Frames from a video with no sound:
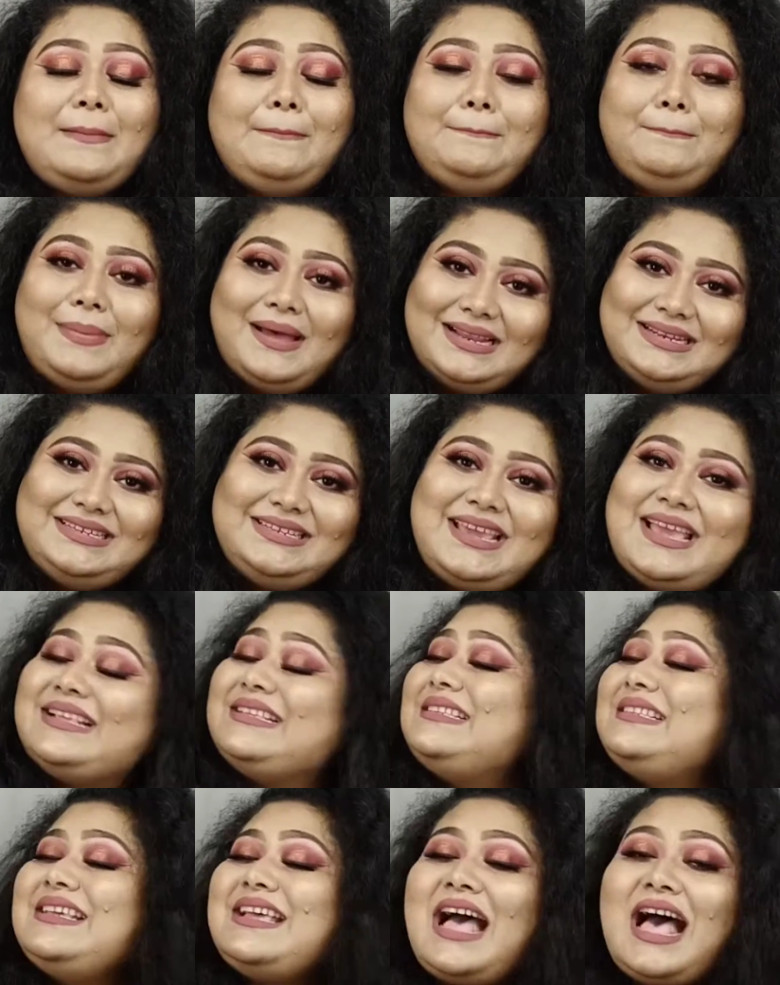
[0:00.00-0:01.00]
But
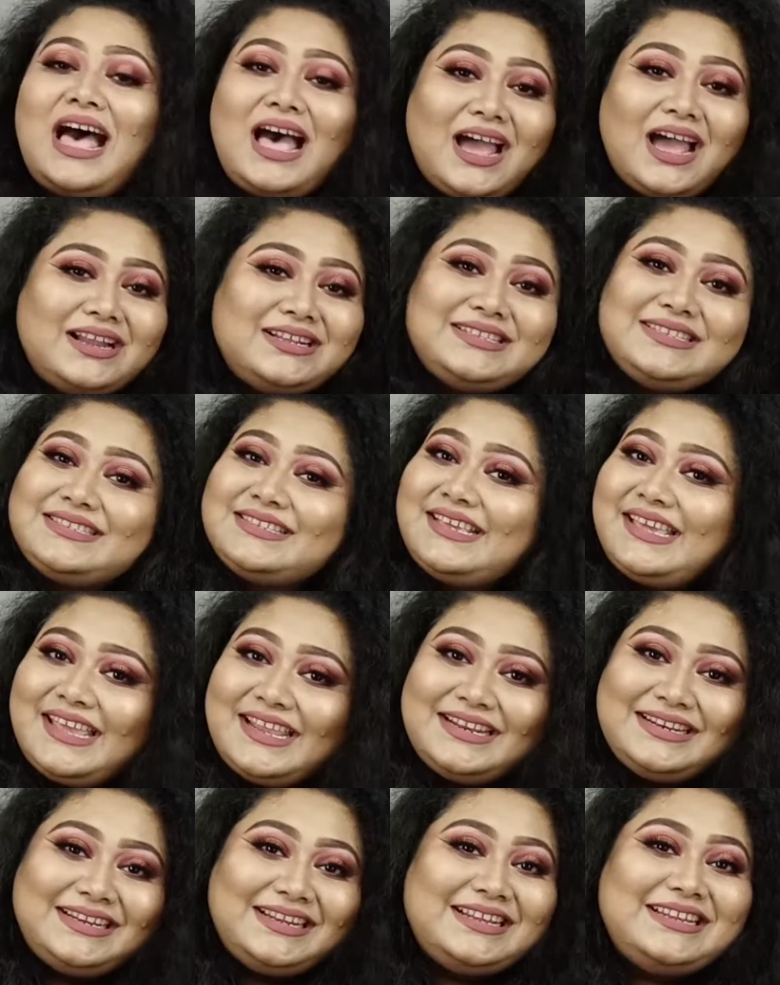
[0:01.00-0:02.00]
yes, our
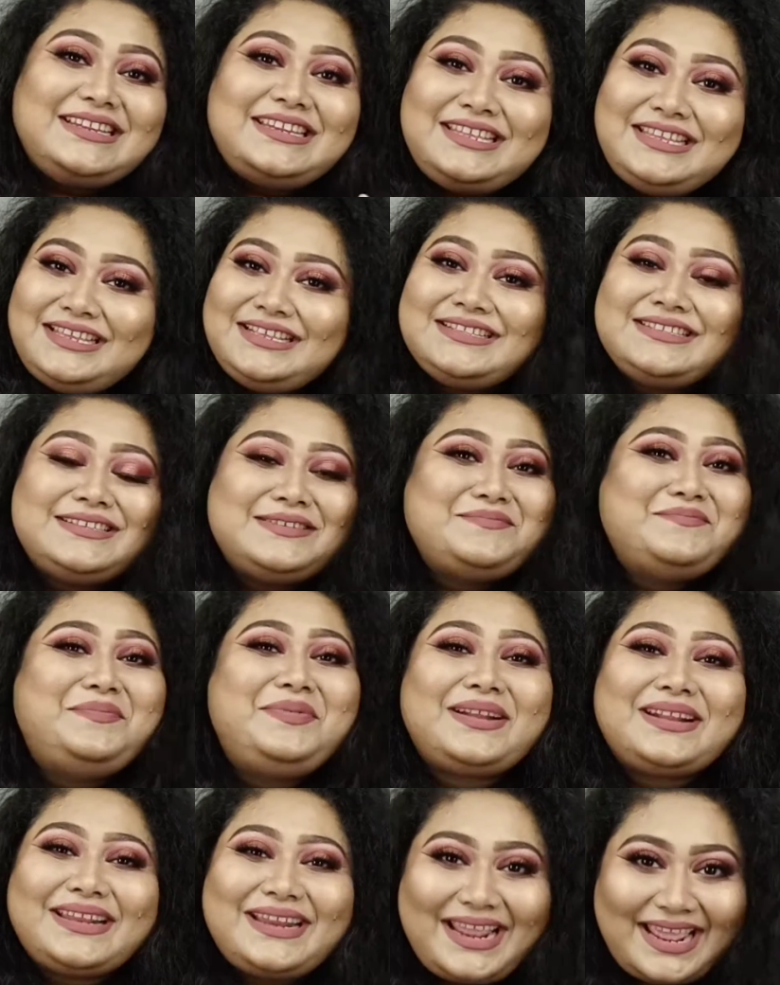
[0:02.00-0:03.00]
skin needs
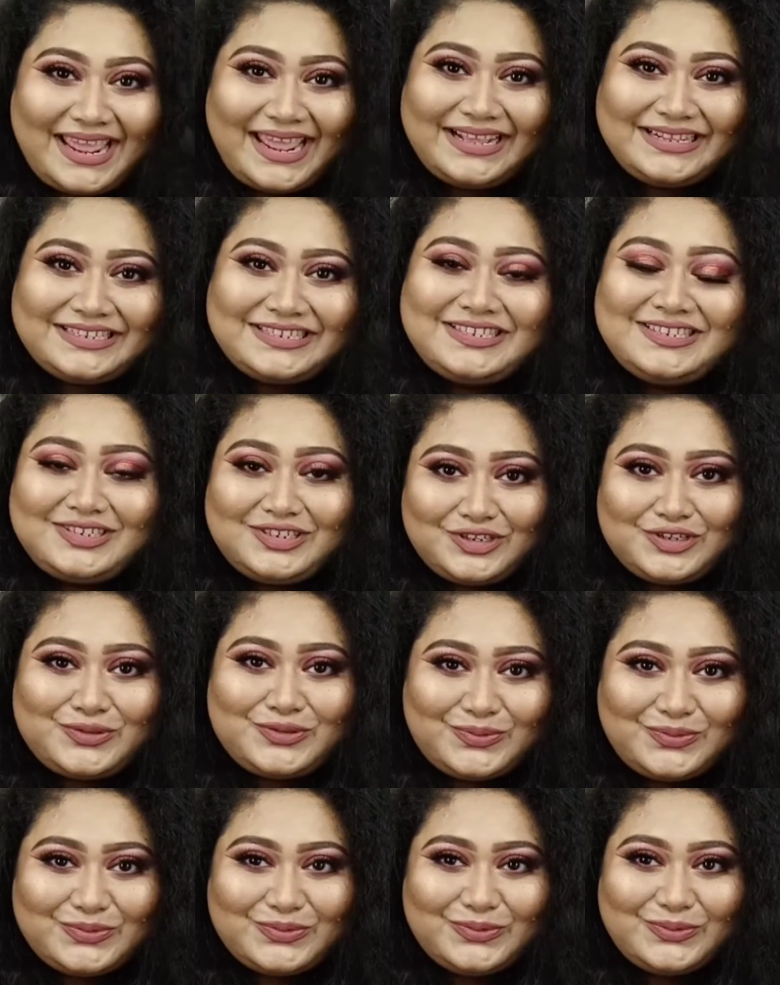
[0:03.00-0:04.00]
breaks
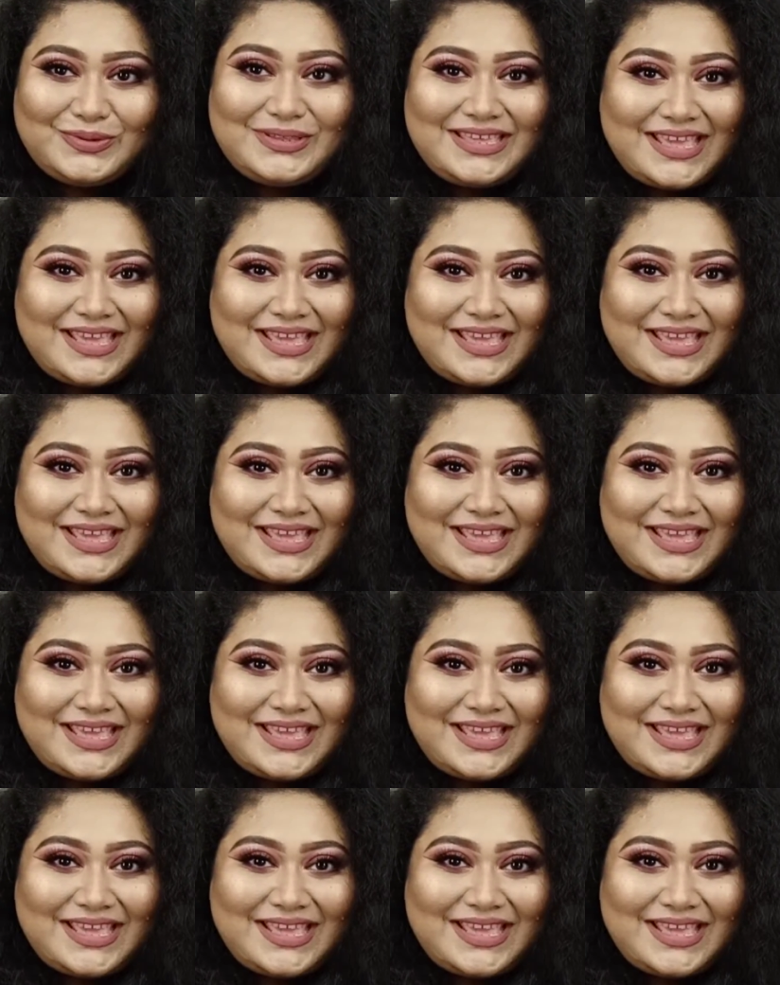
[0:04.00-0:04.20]
too.